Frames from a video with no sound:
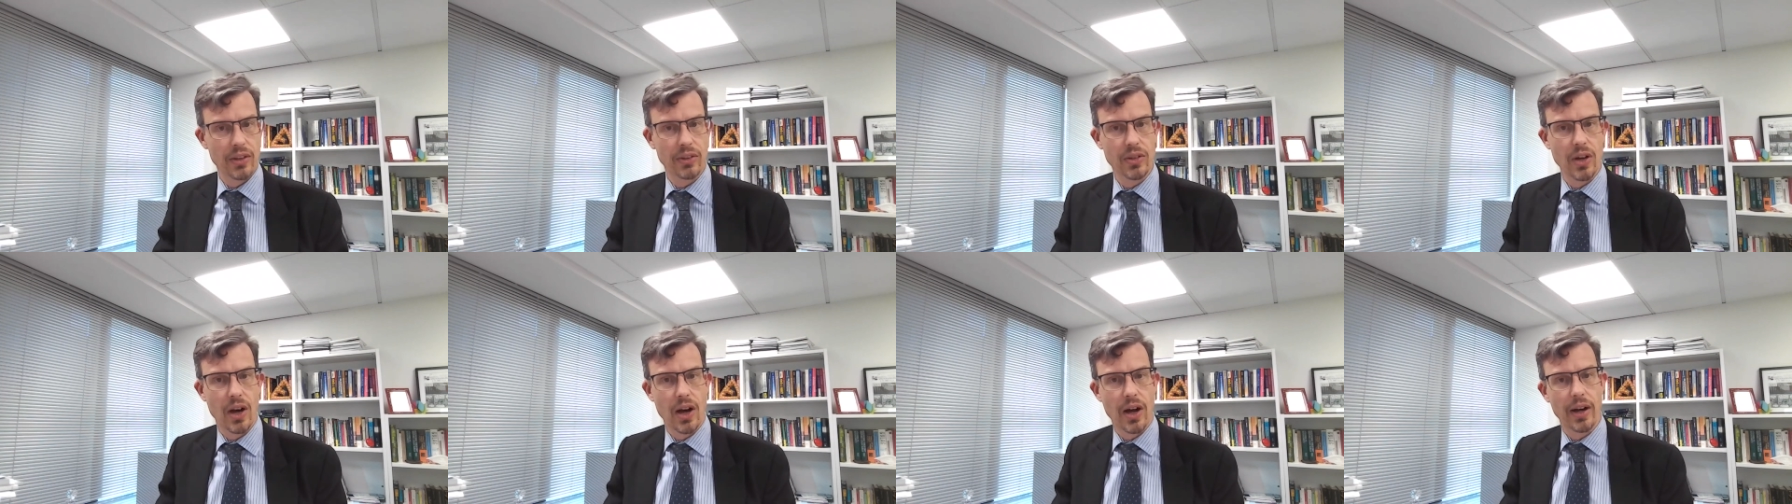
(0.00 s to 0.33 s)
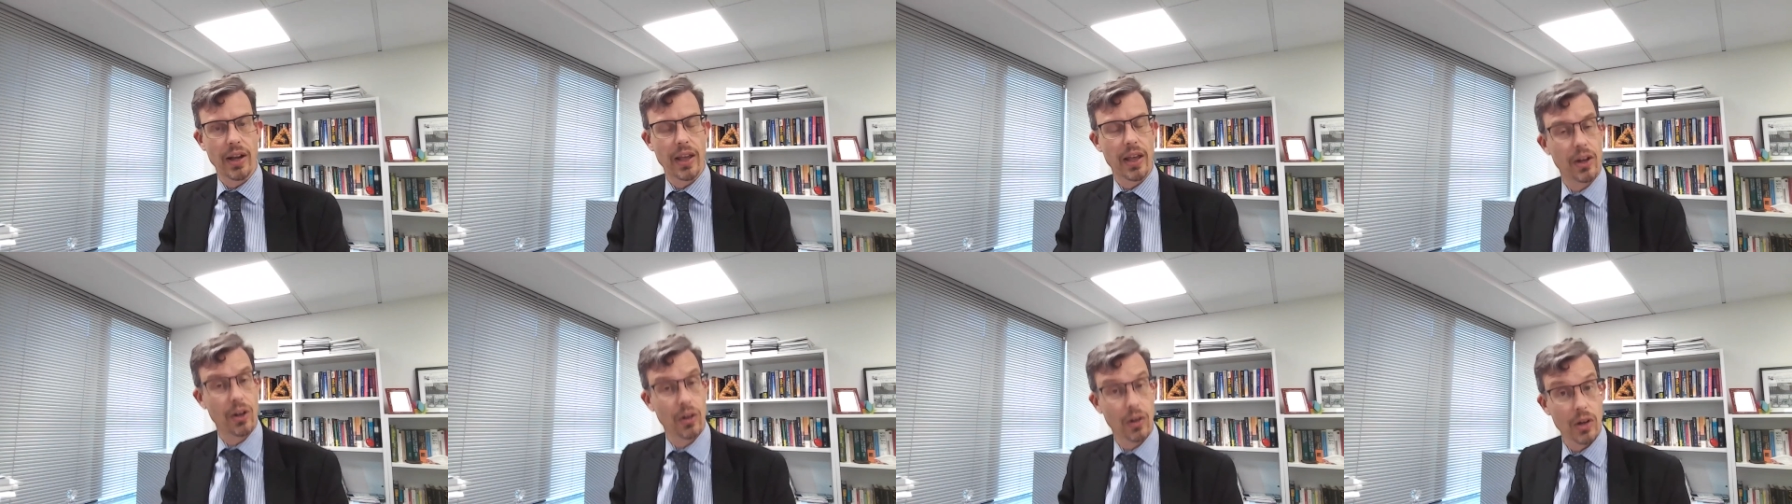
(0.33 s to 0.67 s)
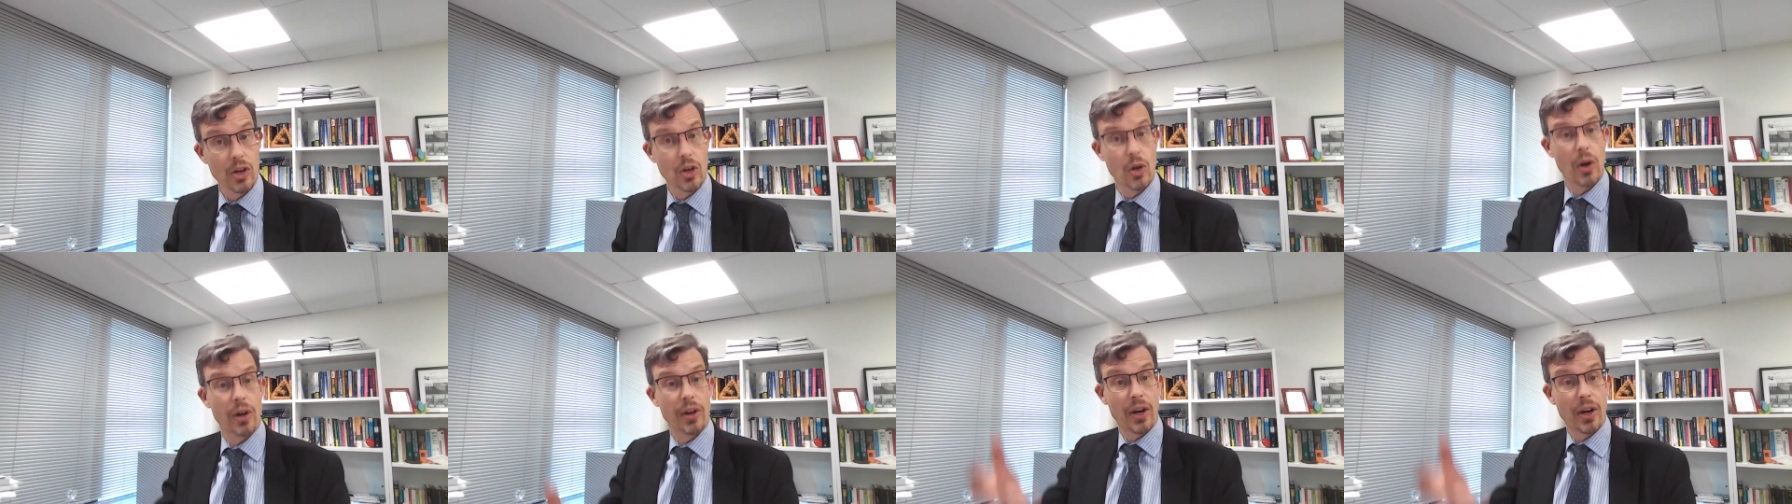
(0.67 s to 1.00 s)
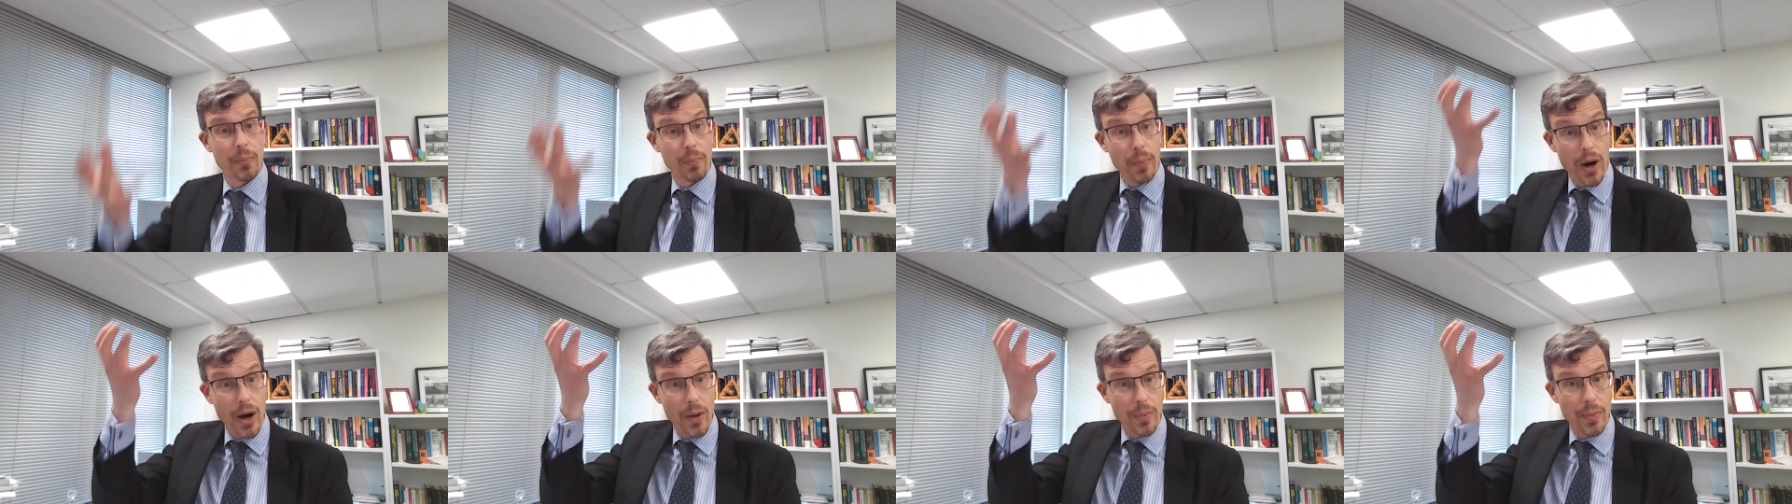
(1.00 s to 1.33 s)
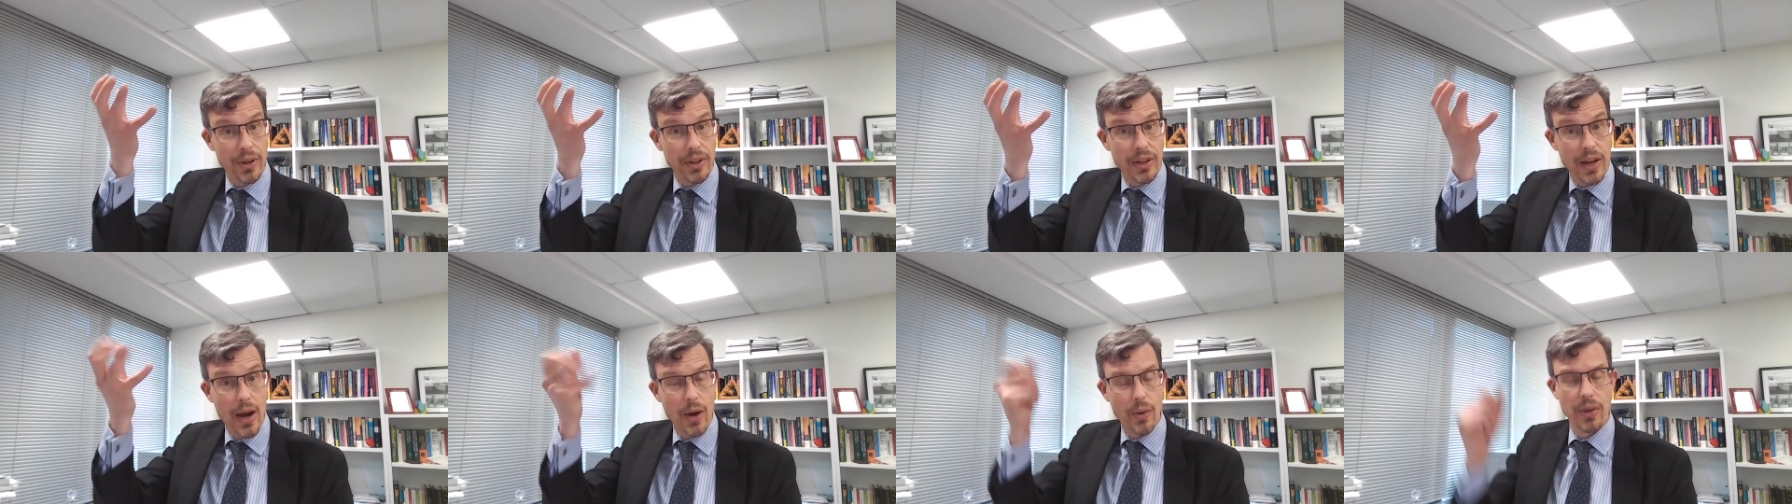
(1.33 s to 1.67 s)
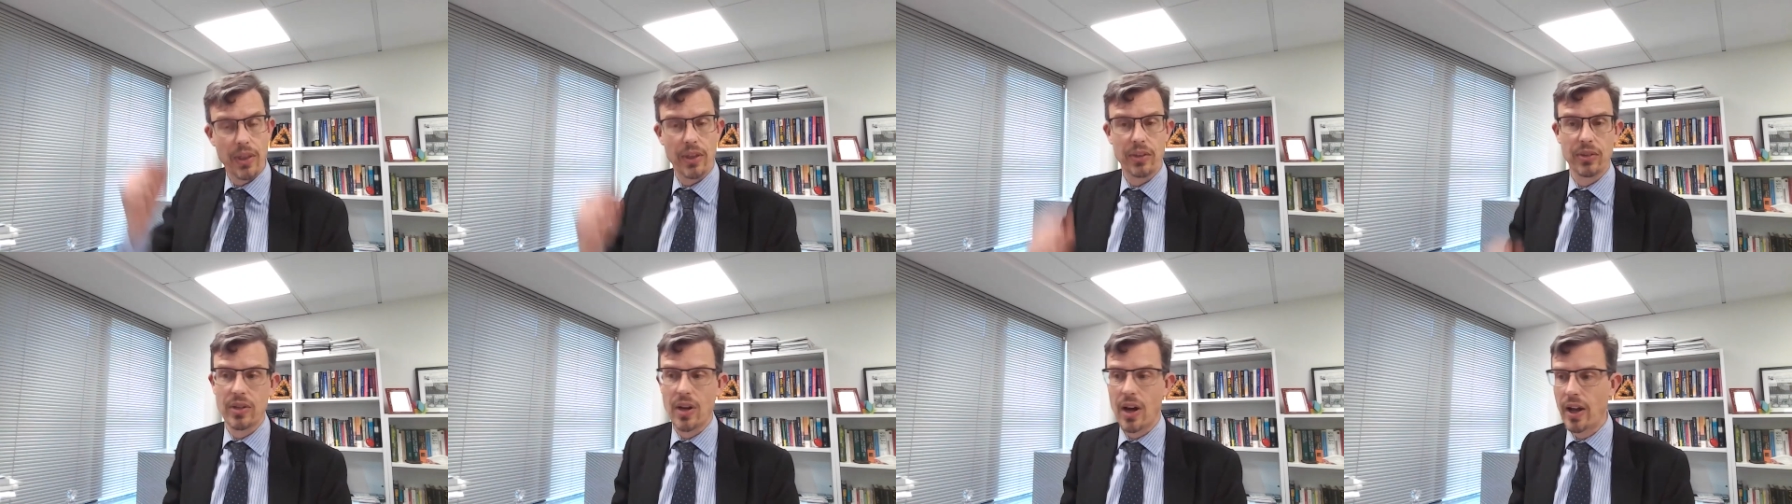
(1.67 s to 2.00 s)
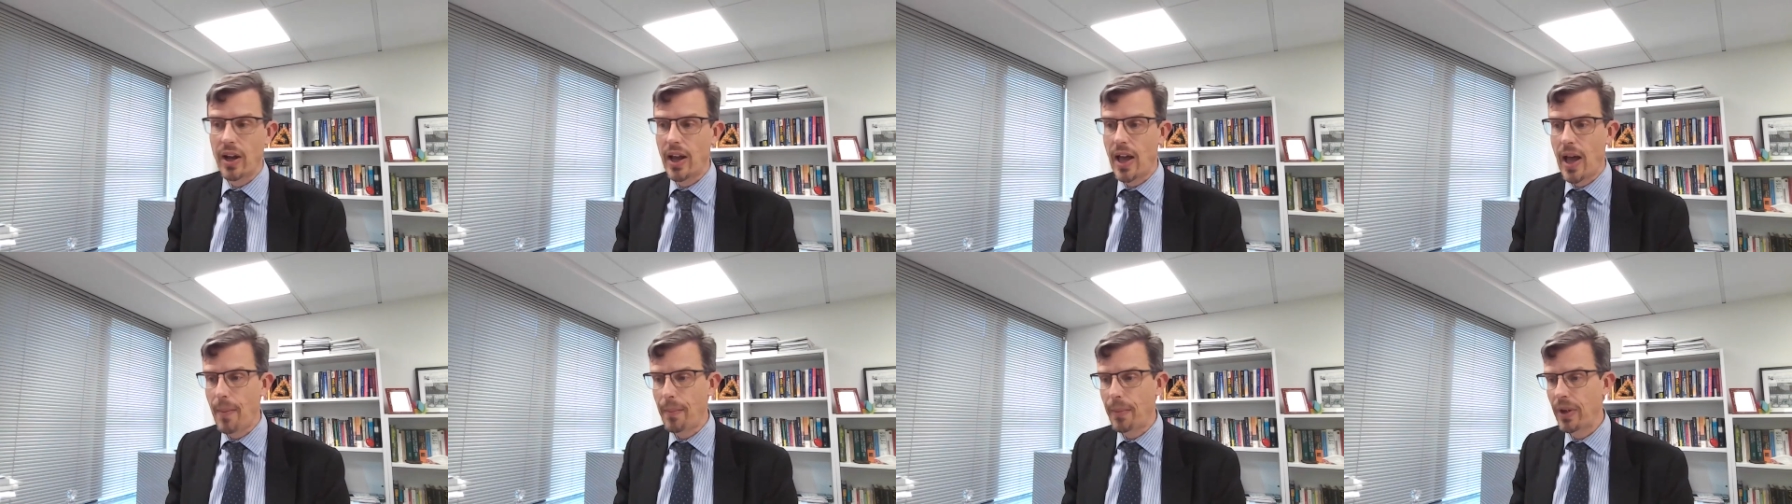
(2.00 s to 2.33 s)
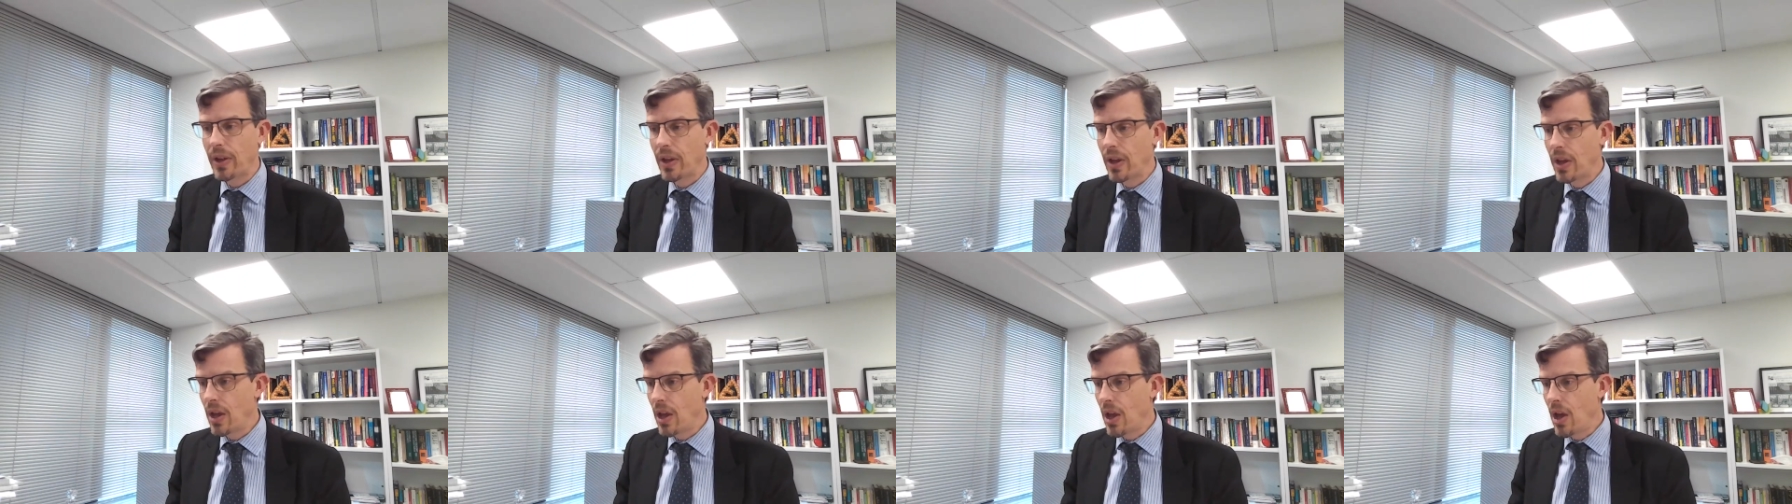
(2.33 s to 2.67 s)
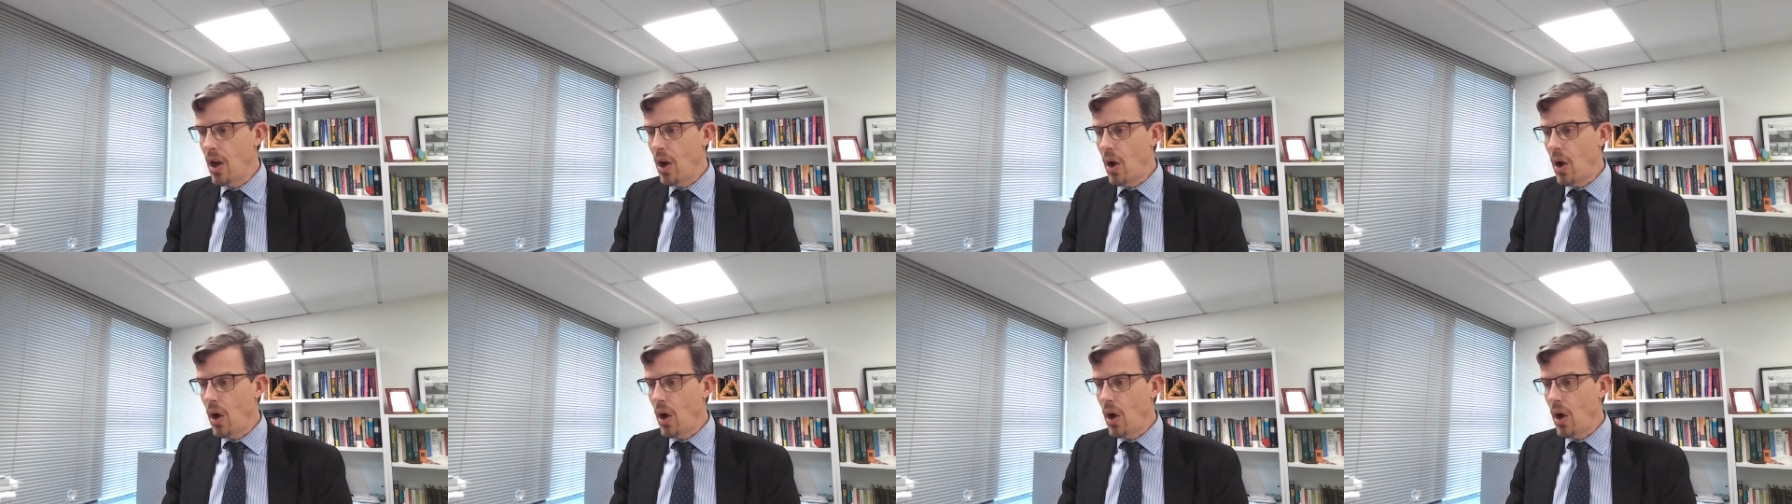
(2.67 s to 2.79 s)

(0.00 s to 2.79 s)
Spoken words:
that's gone in or a new apartment tower that's gone up,